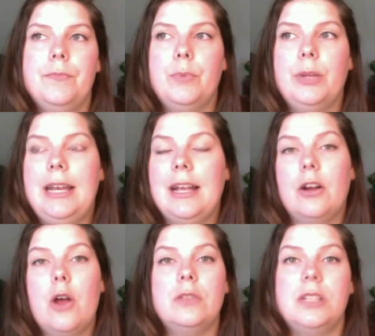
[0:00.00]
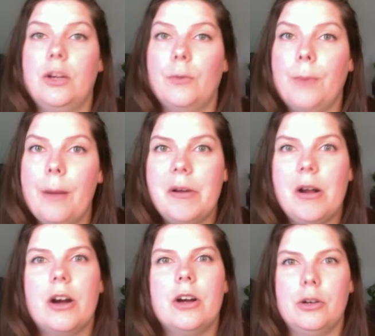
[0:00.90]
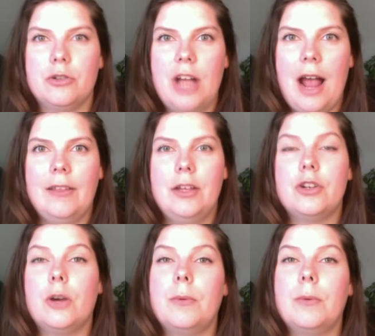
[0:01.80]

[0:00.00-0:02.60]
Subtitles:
planning on hosting your webinar or your challenge